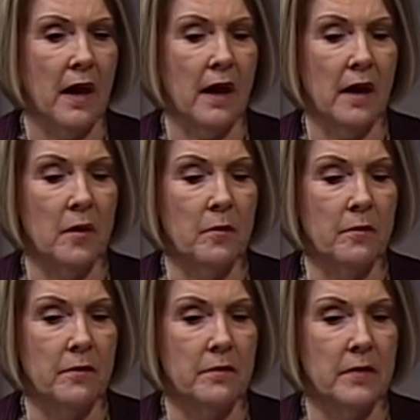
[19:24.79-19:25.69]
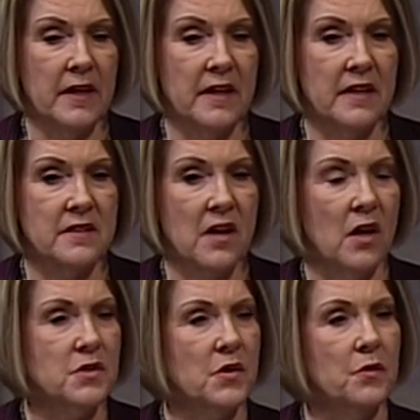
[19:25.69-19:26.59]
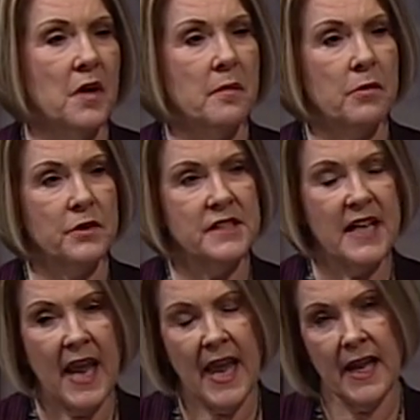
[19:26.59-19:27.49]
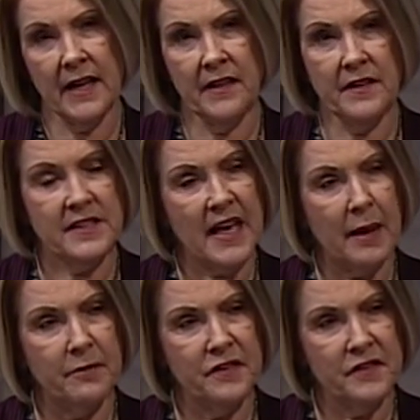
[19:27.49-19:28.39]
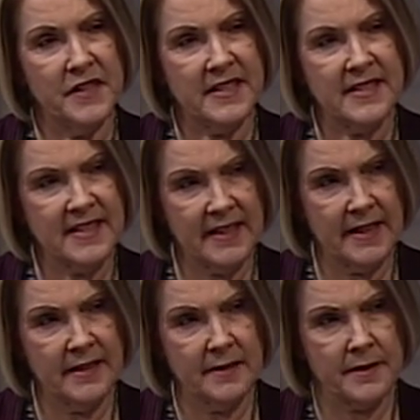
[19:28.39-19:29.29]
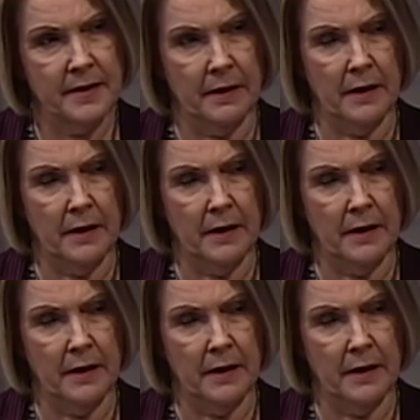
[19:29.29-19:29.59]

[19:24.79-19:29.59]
Um, it is also number 10 in the top 50 cities